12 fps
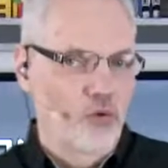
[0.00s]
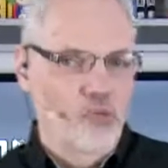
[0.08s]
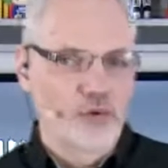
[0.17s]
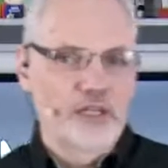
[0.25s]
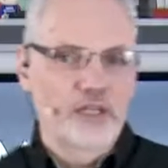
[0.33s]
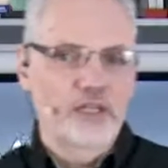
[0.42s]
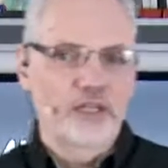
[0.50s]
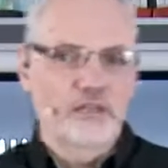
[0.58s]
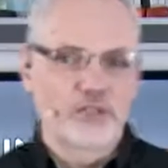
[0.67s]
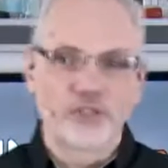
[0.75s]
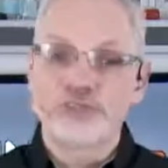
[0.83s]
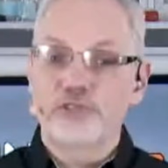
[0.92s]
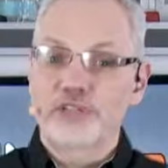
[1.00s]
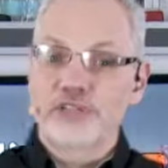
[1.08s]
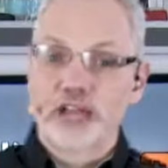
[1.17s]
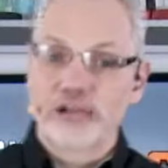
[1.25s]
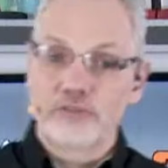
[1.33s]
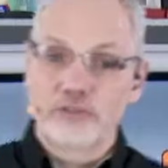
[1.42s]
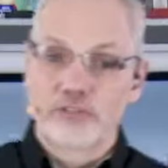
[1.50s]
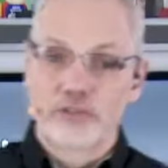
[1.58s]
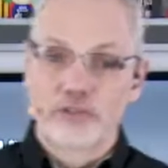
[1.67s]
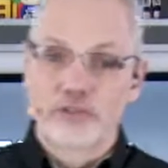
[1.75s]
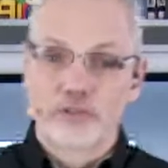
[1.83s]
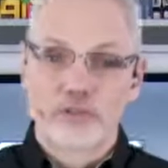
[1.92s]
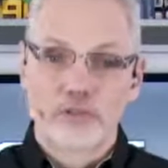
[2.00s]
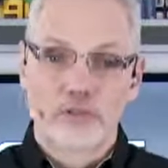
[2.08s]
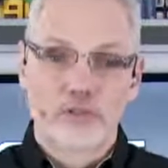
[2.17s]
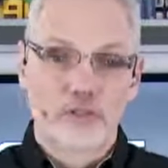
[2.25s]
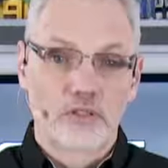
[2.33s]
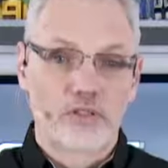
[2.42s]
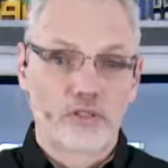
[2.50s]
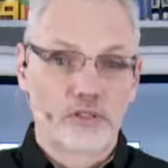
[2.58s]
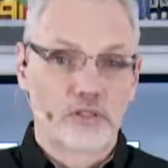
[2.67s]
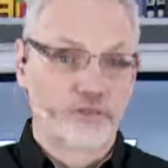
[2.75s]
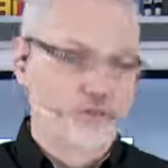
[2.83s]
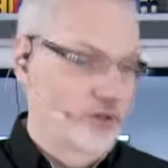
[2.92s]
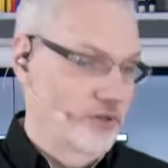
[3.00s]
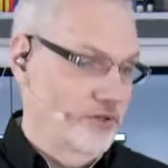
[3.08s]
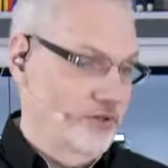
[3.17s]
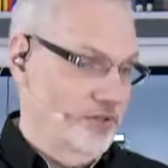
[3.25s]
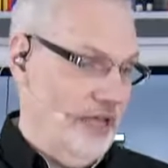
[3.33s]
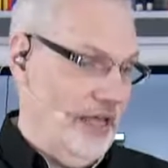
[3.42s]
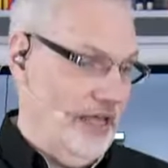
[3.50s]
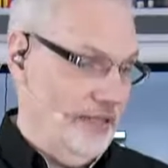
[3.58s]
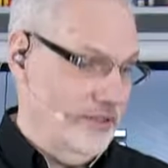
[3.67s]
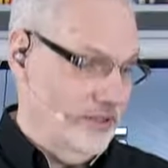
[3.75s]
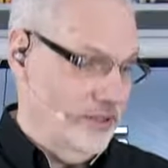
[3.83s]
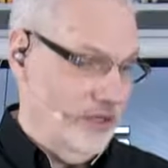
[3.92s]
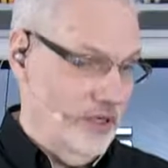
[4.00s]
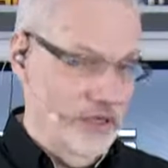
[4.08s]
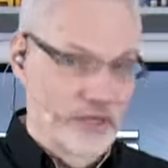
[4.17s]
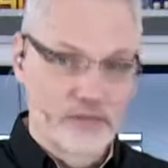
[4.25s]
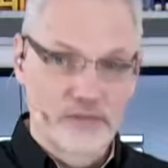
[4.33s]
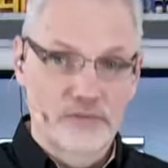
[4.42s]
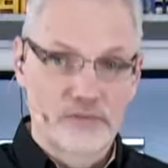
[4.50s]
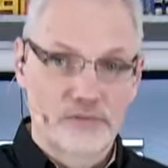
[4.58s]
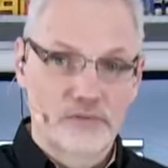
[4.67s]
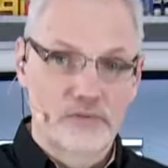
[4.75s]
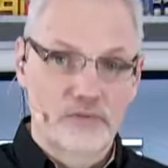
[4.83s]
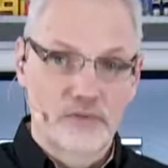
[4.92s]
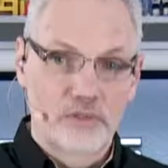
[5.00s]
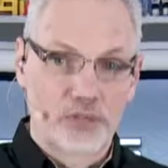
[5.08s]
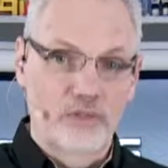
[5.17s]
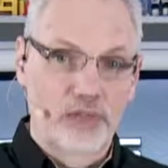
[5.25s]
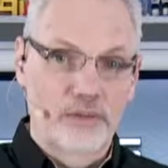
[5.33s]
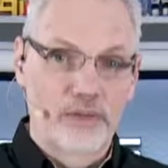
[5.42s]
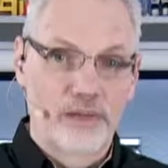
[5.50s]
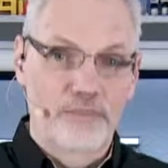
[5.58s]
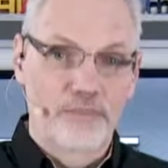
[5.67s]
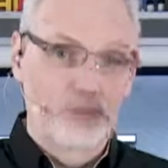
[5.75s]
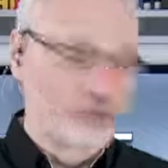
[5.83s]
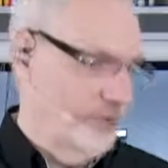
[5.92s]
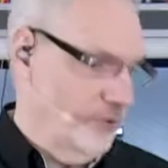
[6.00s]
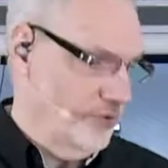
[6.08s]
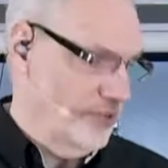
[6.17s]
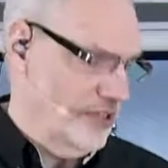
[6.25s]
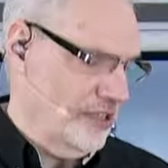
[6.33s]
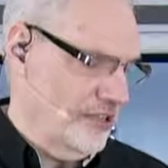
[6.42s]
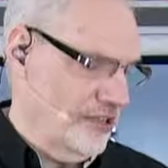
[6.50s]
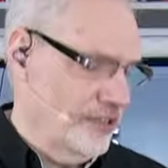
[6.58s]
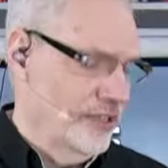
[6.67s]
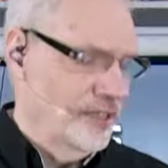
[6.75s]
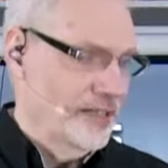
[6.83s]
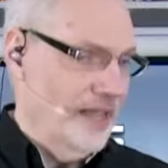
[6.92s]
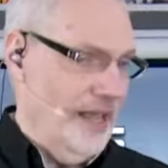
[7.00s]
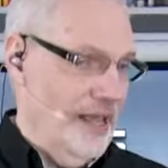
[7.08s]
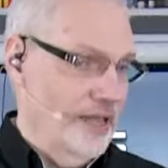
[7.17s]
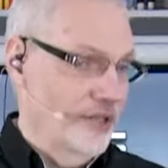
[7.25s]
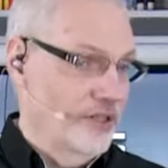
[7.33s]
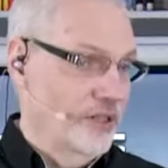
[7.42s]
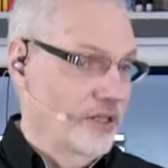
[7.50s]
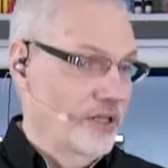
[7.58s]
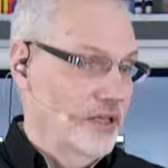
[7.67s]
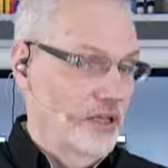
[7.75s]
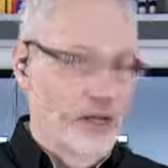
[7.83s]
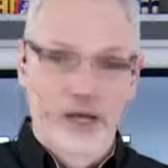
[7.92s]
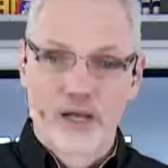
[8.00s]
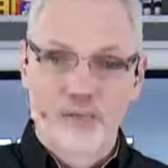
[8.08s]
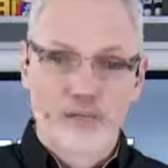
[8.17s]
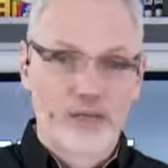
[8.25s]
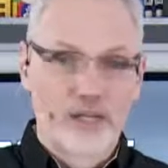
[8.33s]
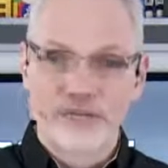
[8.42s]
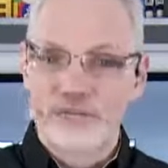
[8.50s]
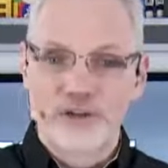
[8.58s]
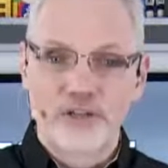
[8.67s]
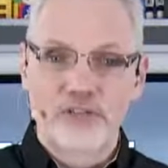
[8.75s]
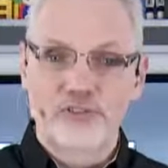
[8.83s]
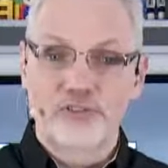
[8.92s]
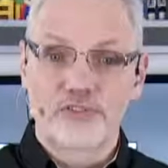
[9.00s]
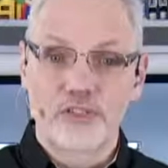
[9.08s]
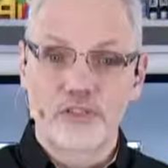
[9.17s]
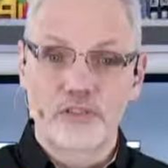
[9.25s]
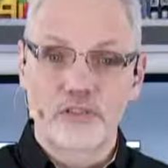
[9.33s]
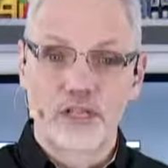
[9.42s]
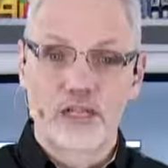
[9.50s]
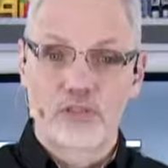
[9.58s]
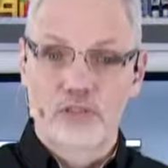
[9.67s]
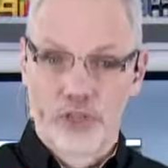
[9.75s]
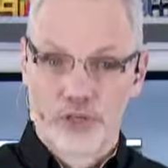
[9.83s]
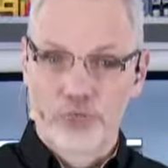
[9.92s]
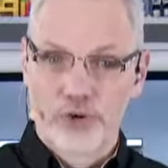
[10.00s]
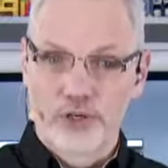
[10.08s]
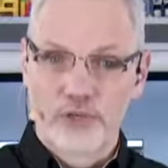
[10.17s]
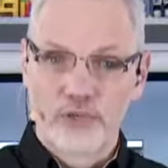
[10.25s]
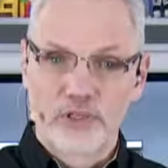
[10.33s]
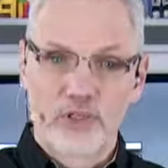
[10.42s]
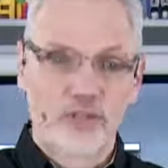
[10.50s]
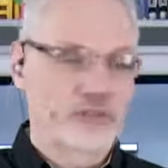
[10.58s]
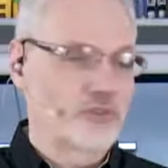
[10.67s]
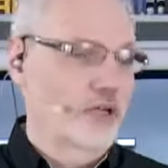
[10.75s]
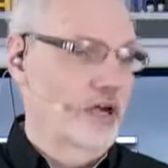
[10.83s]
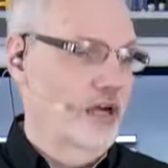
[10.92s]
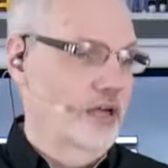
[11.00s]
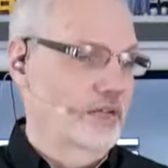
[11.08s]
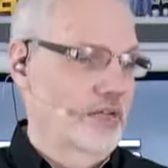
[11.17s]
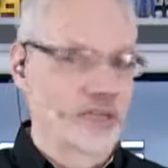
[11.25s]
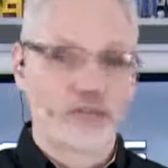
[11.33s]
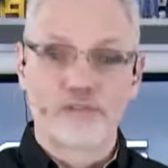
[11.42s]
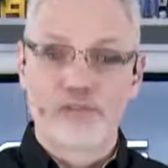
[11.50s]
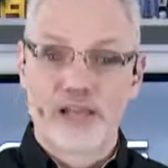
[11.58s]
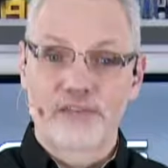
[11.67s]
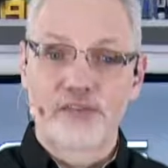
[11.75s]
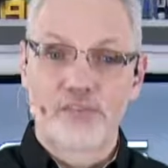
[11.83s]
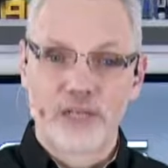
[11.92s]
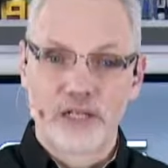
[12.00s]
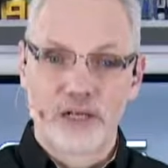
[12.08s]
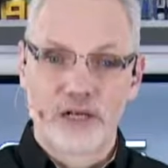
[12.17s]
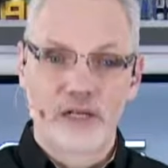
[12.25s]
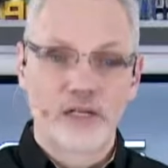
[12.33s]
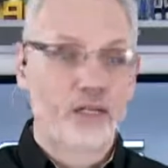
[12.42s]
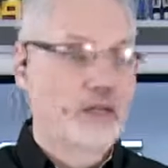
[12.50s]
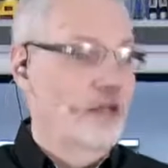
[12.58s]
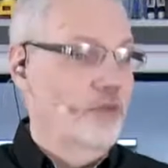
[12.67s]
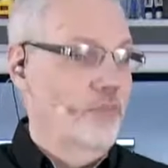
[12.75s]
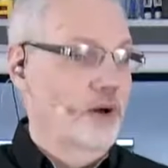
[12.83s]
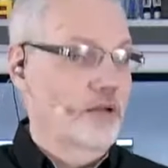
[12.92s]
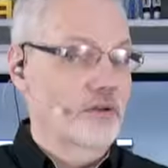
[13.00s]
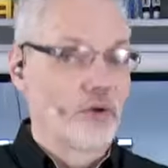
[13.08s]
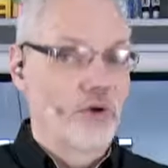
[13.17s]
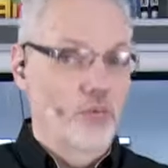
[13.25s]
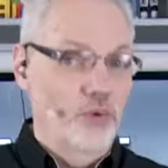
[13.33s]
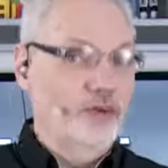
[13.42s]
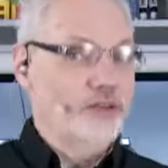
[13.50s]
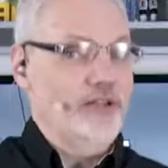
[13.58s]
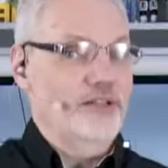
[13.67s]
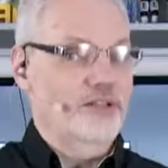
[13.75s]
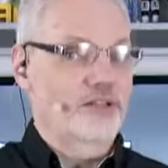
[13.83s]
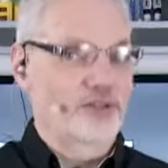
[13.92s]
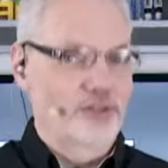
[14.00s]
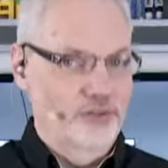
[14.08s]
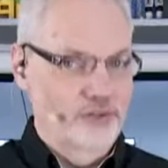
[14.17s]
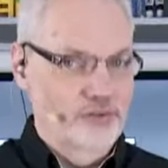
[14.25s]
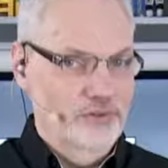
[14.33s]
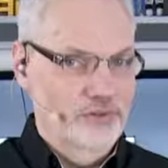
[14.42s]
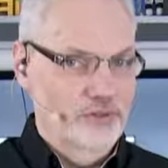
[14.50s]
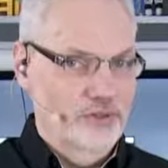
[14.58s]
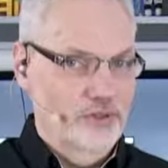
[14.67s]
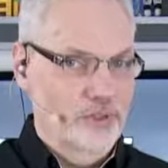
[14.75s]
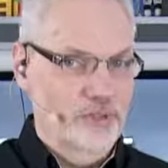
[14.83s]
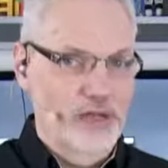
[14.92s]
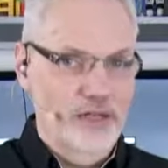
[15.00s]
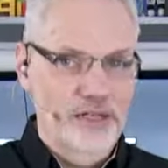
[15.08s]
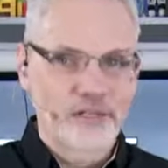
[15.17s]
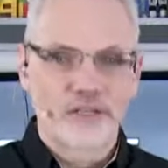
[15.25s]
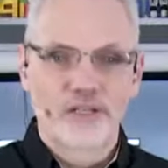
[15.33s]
We just reached out to the folks at that build ProPresenter, and they're very interested in working with us. They'd love to have somebody on, but we are getting to learn the product.